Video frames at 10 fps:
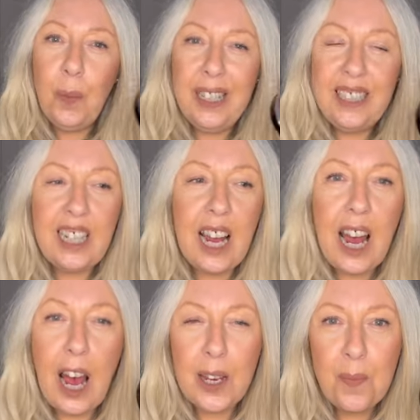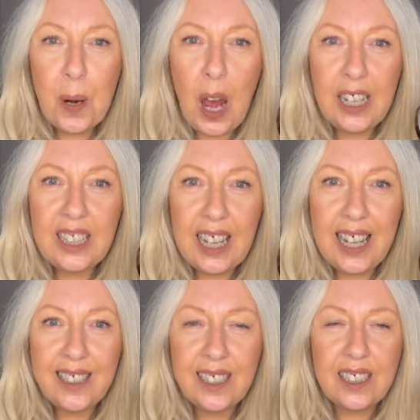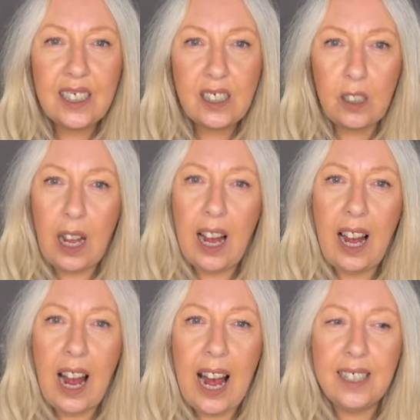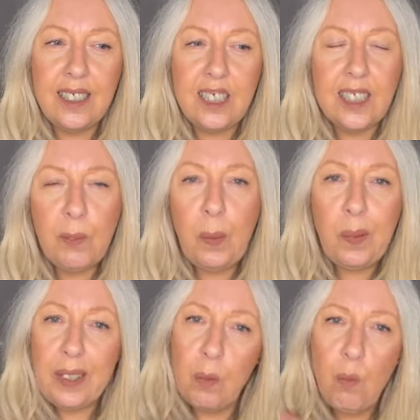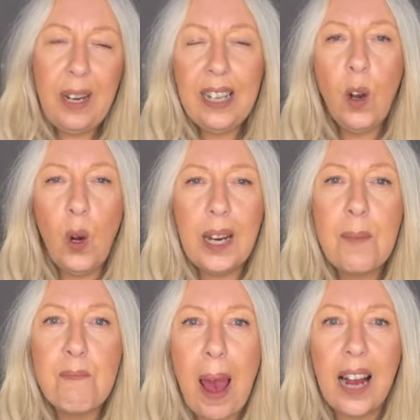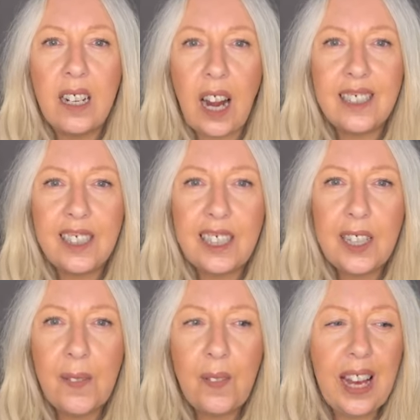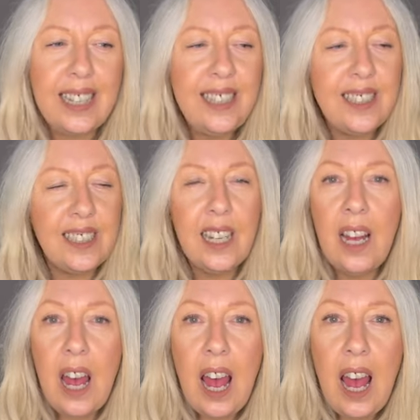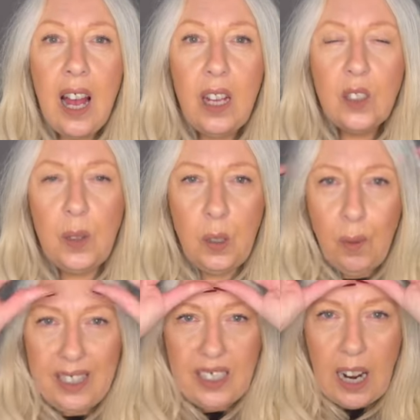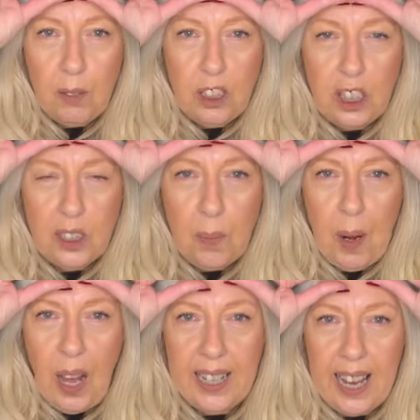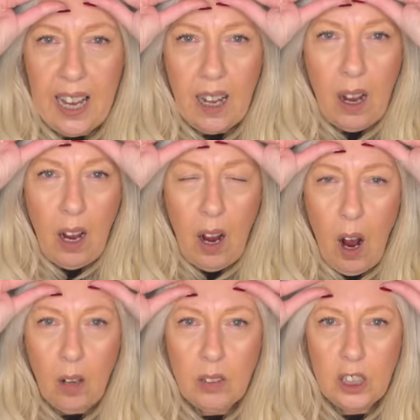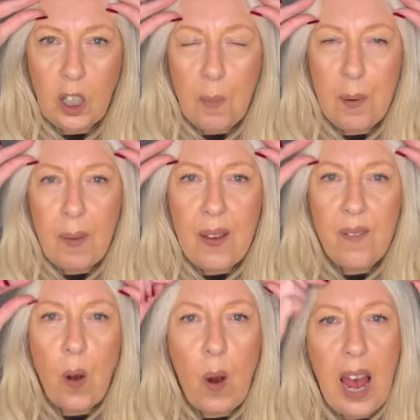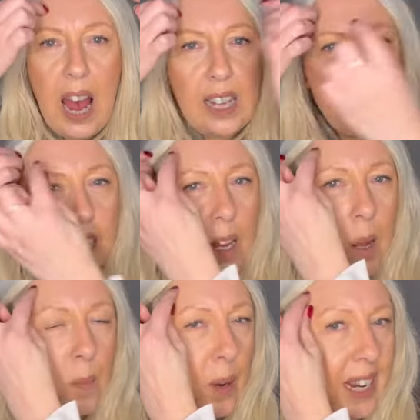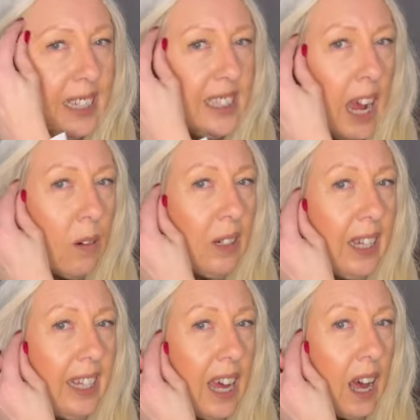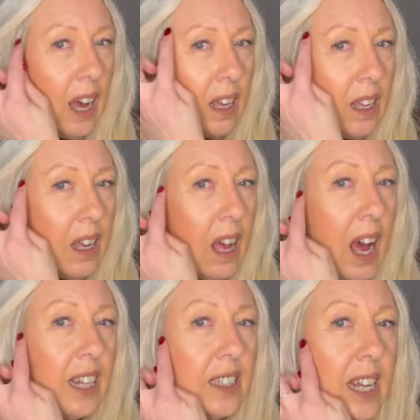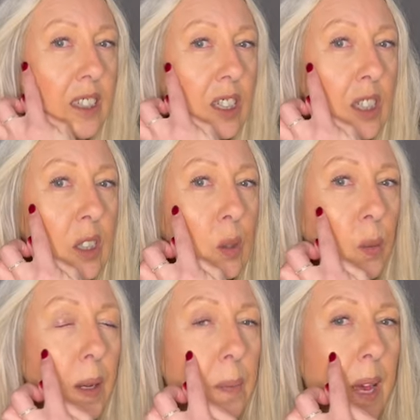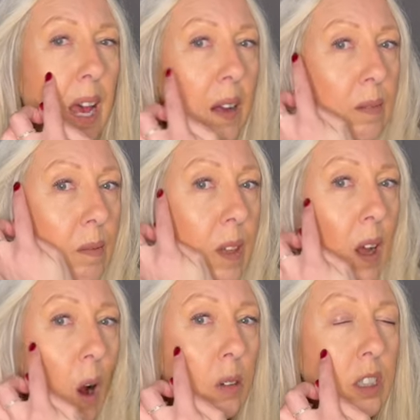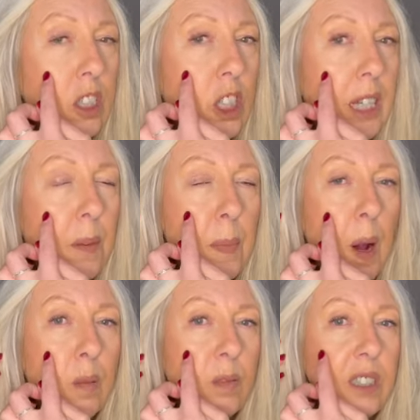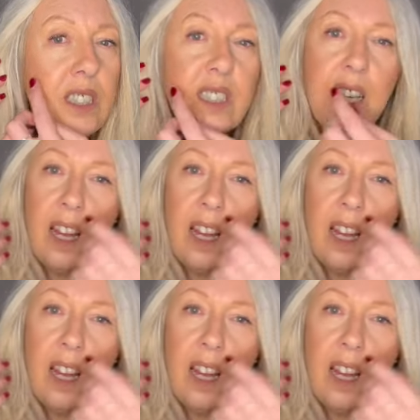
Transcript: winter, I apply this and the, we, we call it backlighting your face. So in the winter, I just apply it on the top of my forehead, bring it down here and then just sweep it on your cheekbones